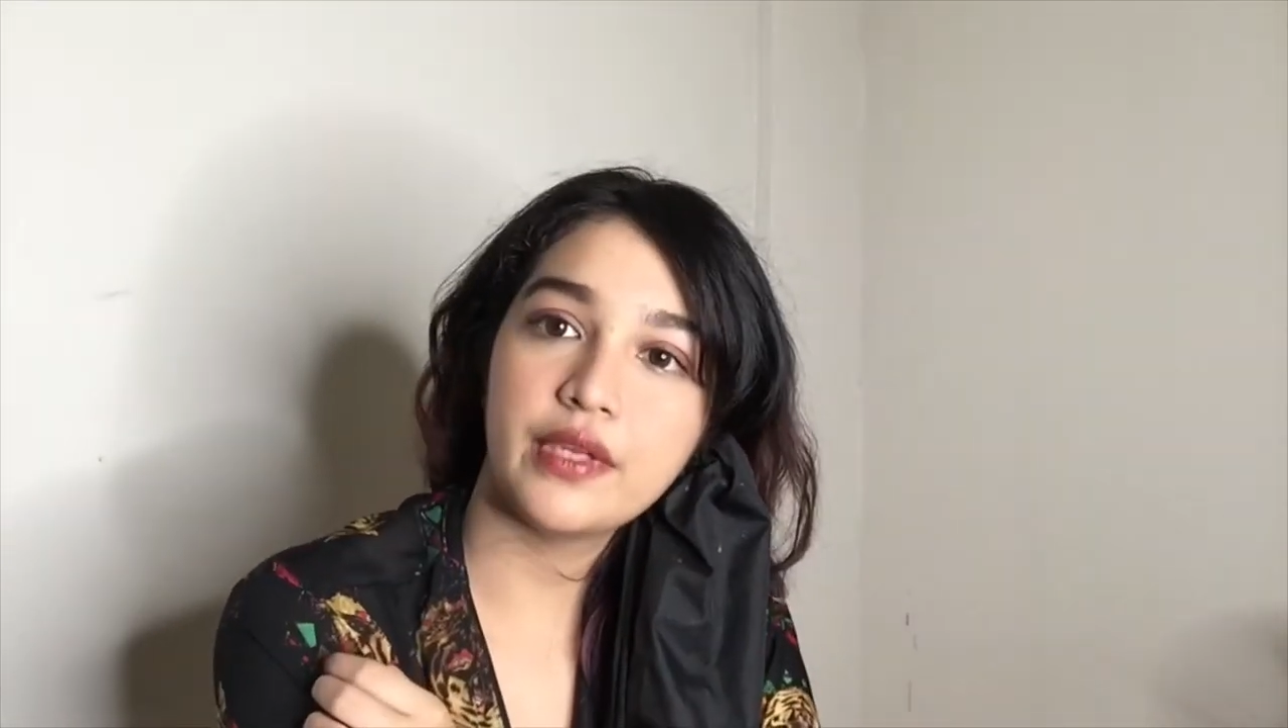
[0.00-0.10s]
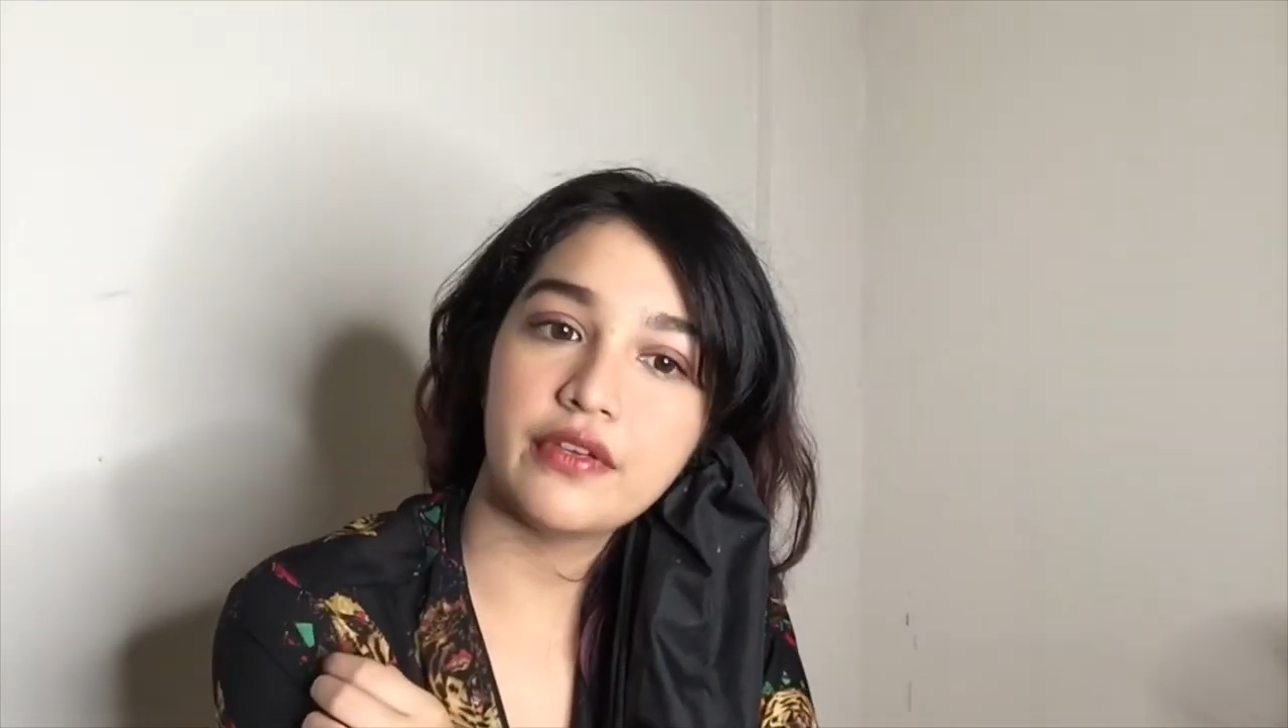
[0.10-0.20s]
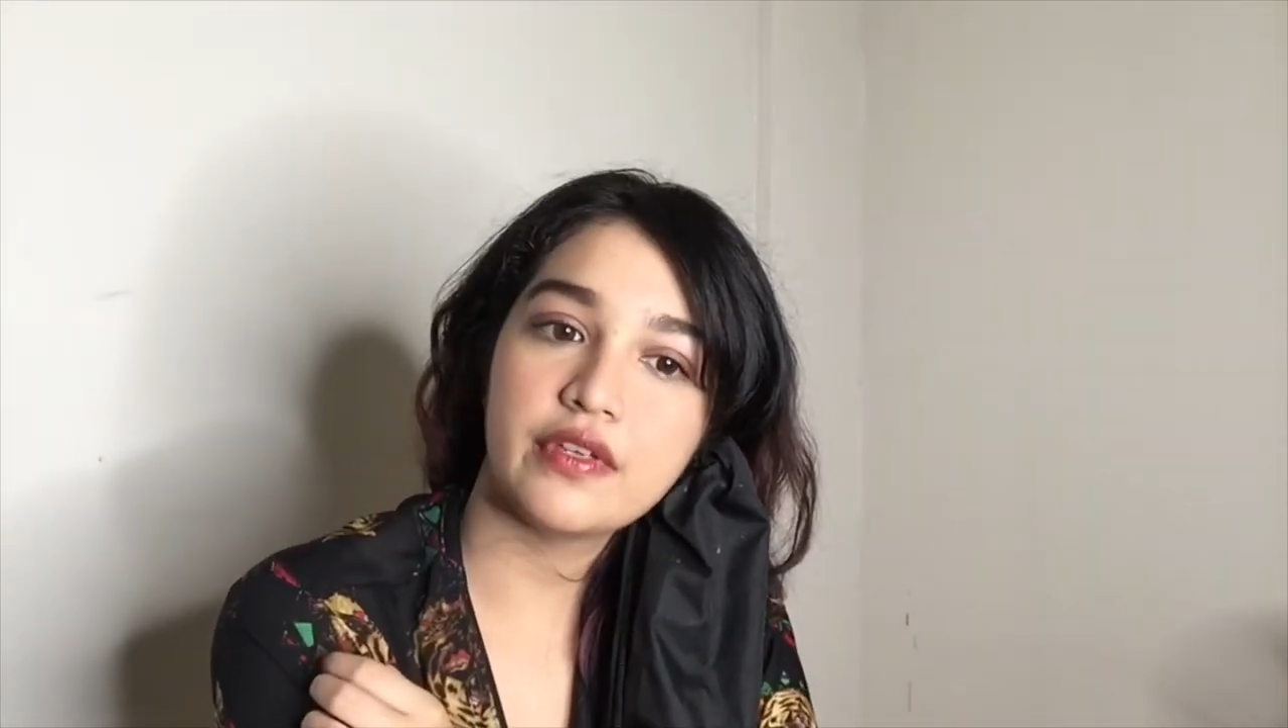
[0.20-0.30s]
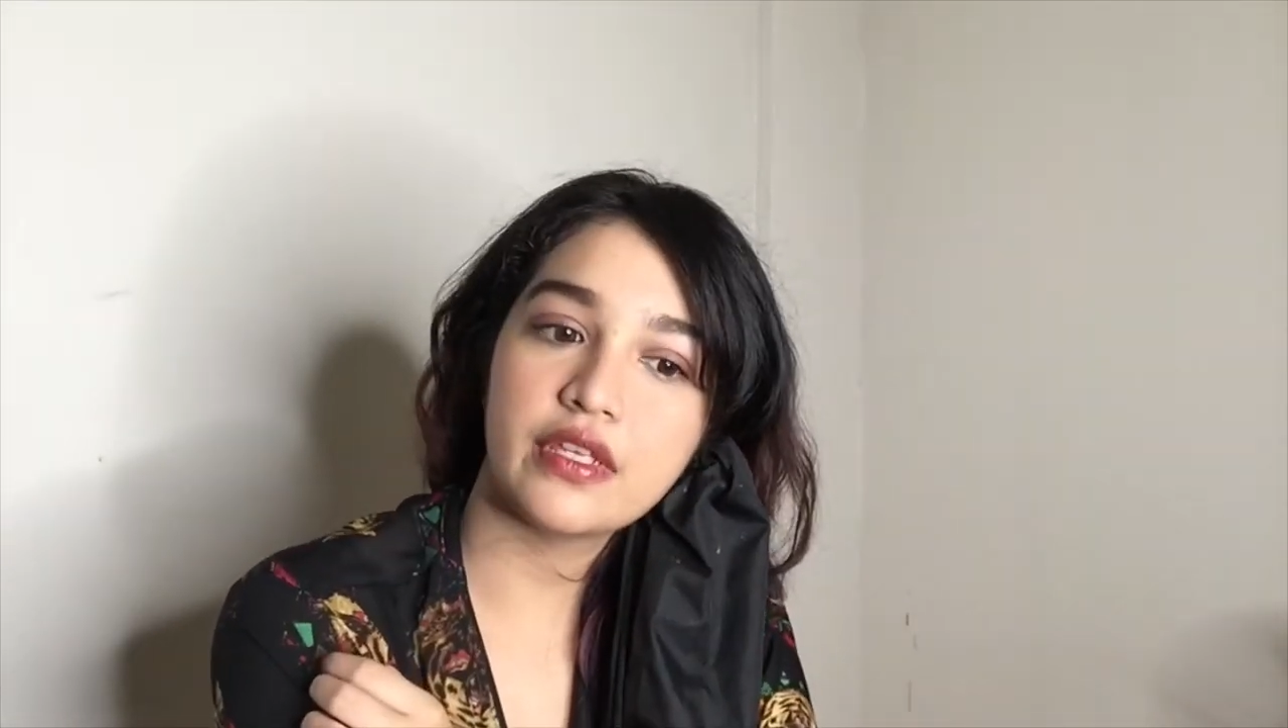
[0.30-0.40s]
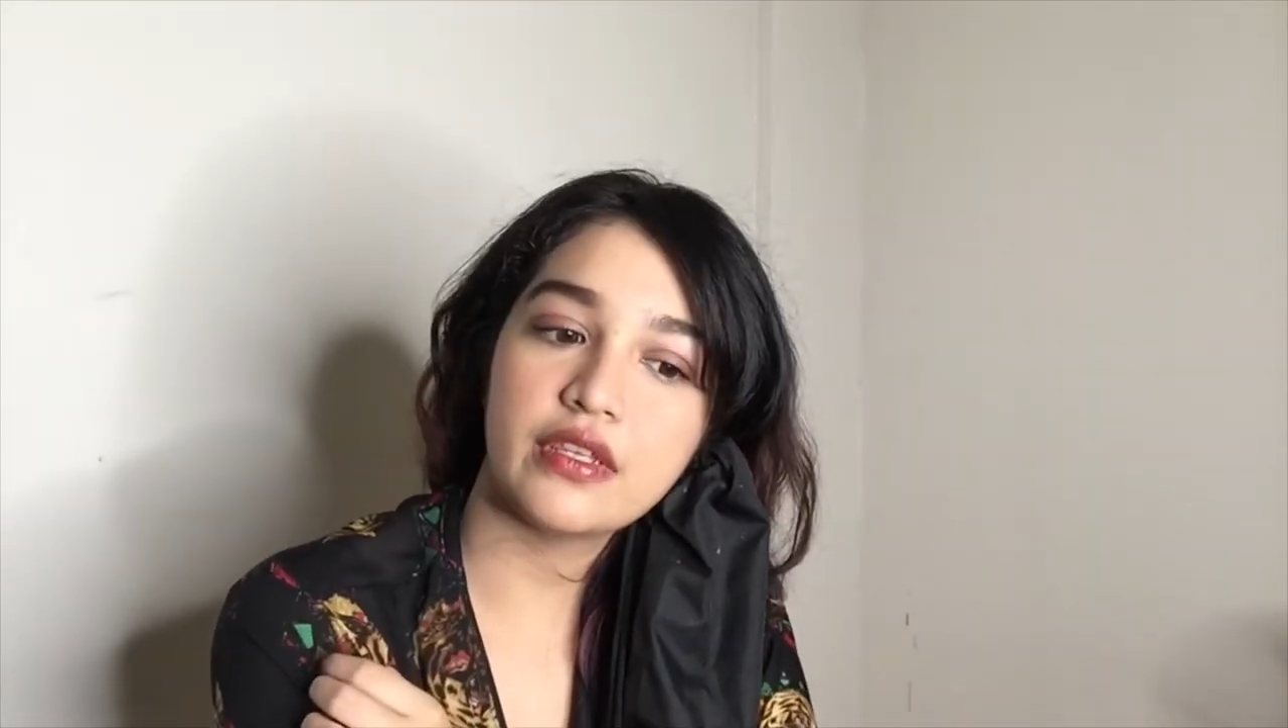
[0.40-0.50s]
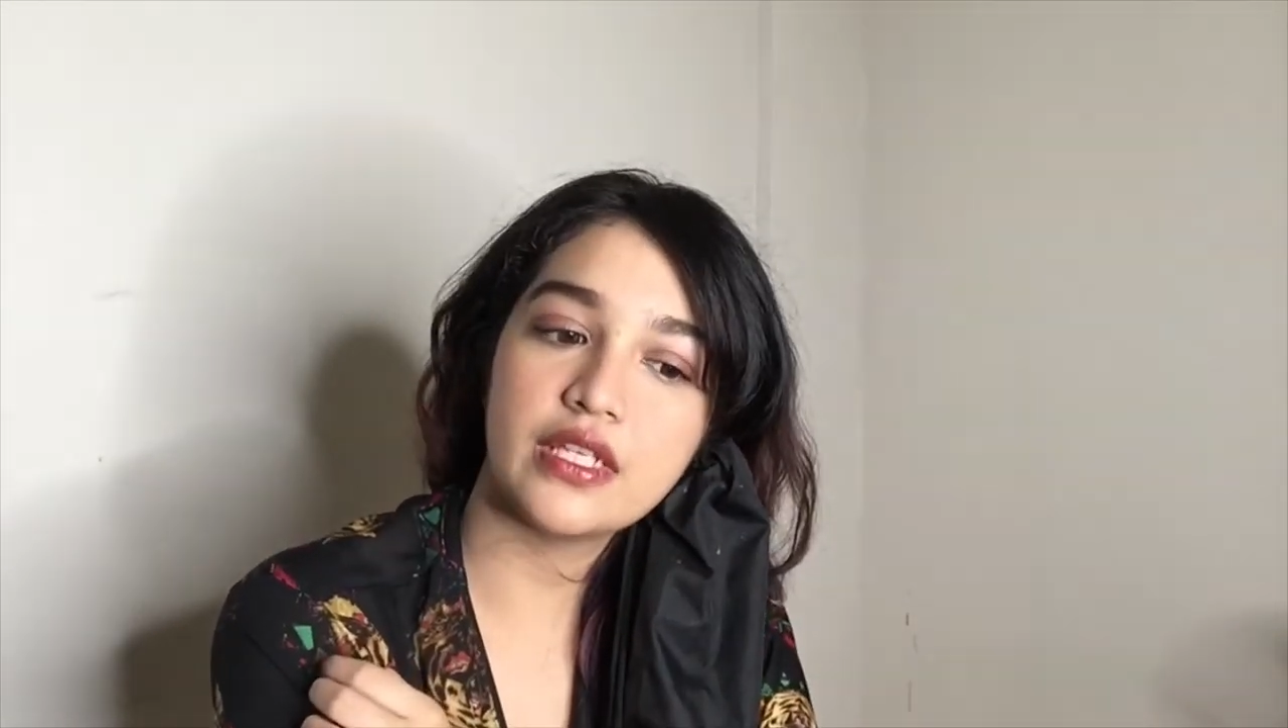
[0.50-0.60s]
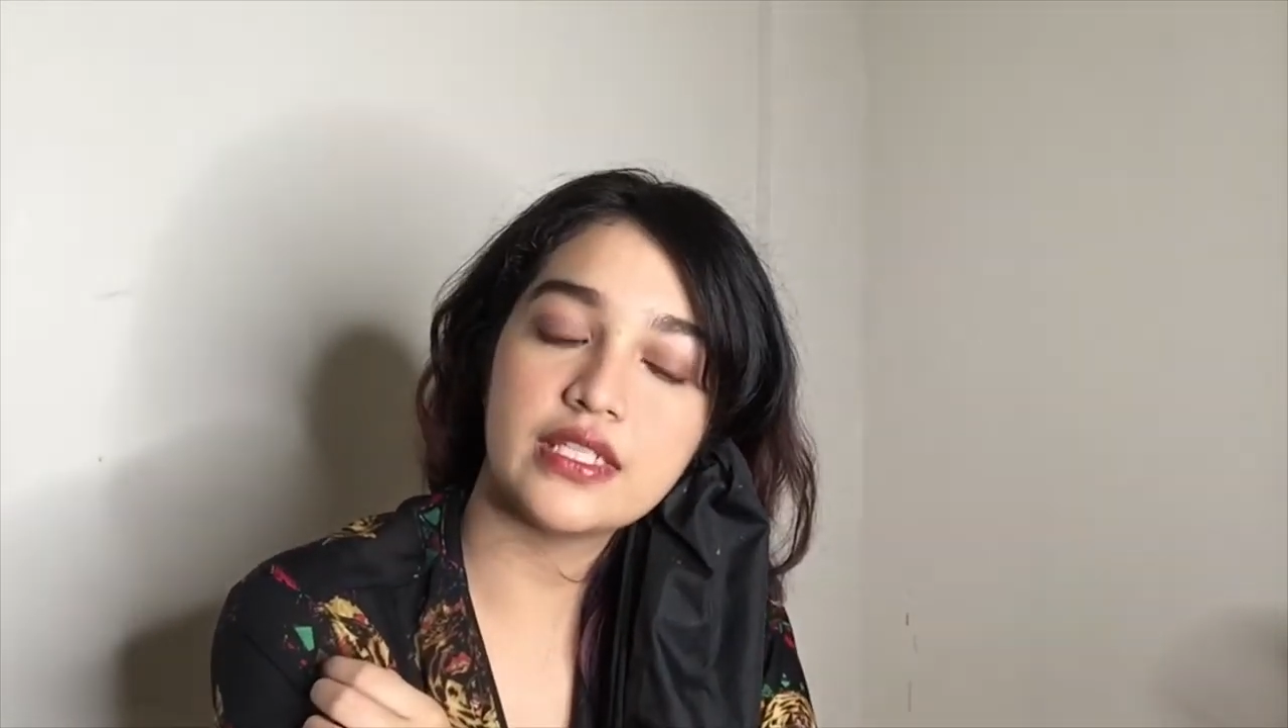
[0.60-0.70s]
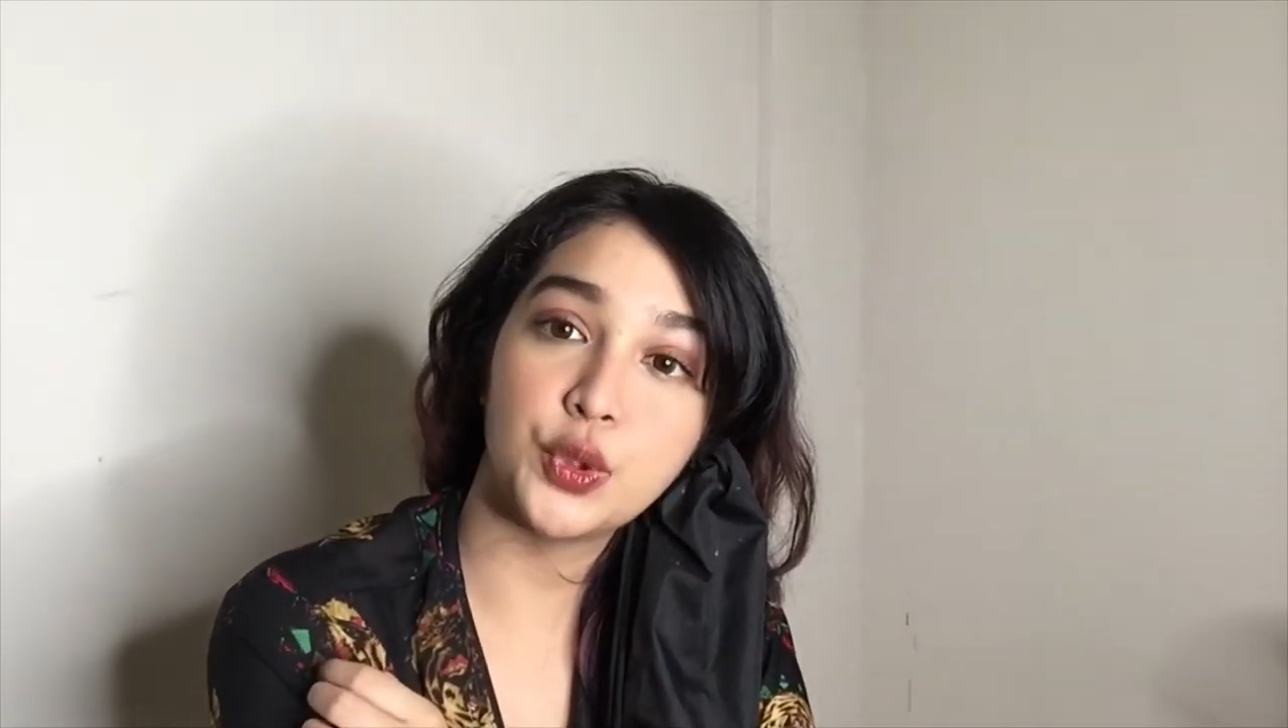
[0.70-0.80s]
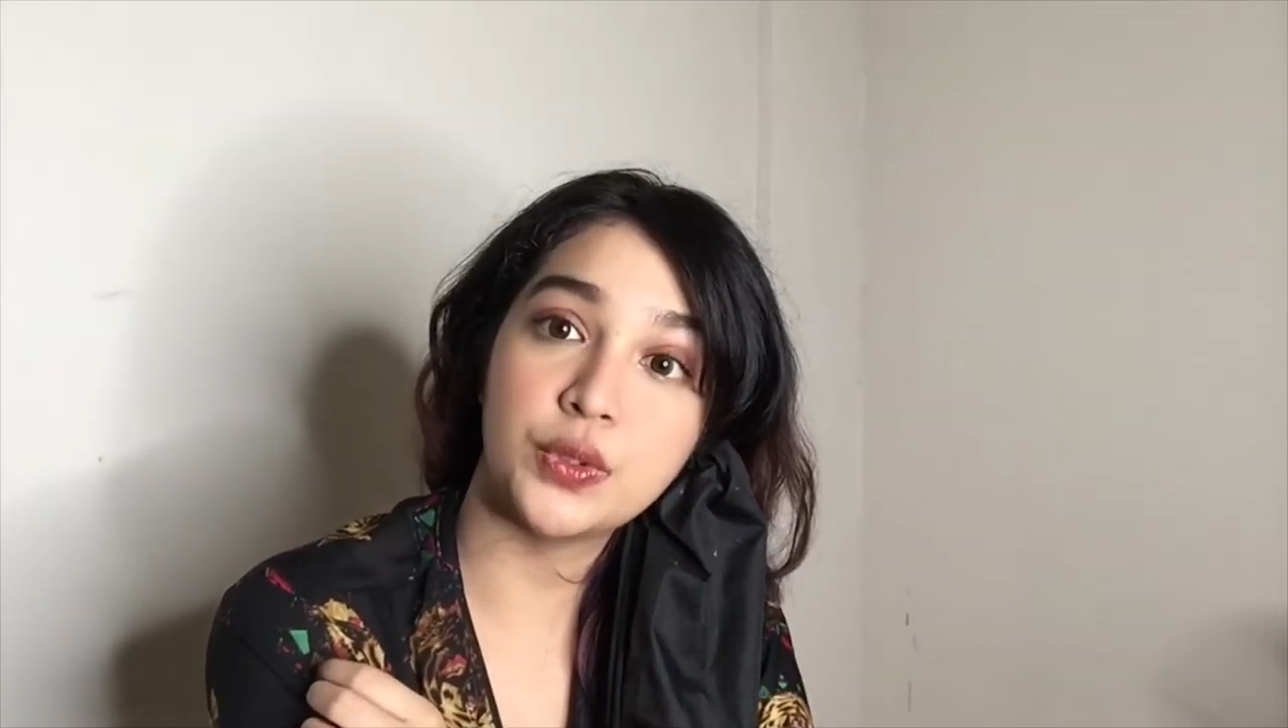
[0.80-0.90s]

giving this